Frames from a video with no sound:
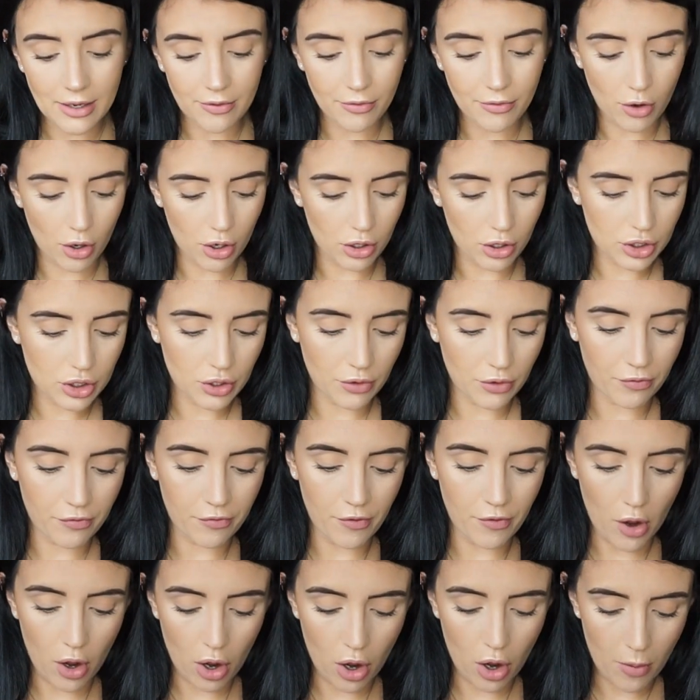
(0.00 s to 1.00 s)
I've got
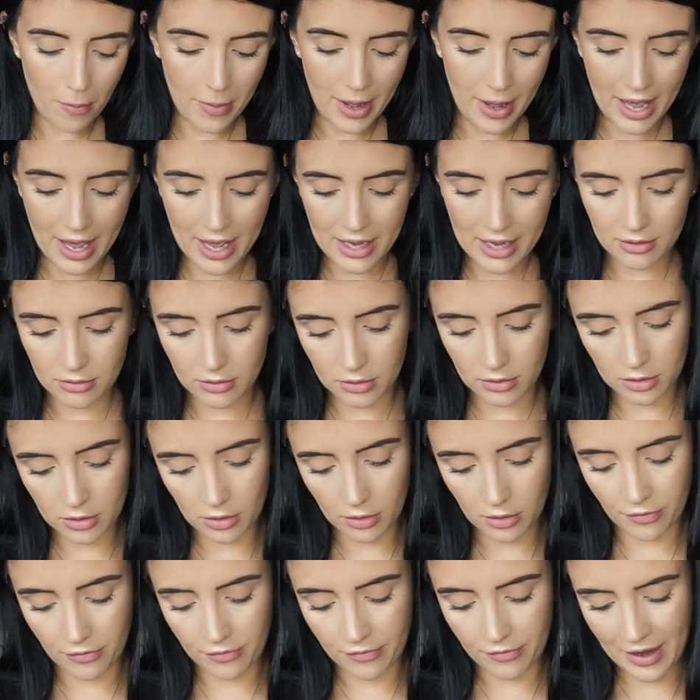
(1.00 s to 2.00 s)
five pairs
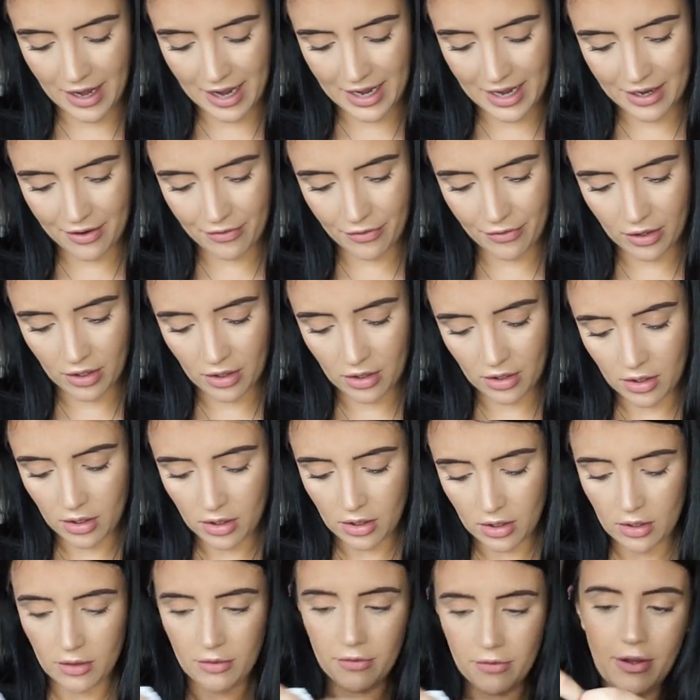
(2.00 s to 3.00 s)

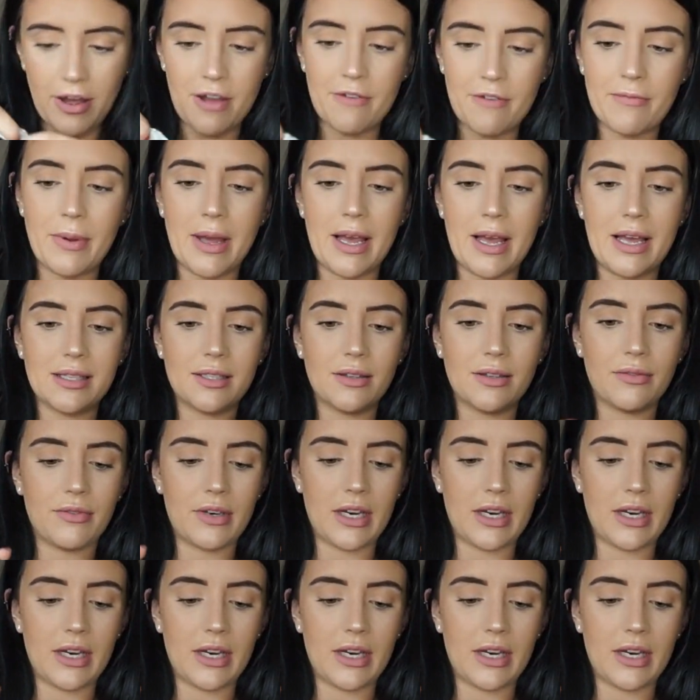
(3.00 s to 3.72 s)
of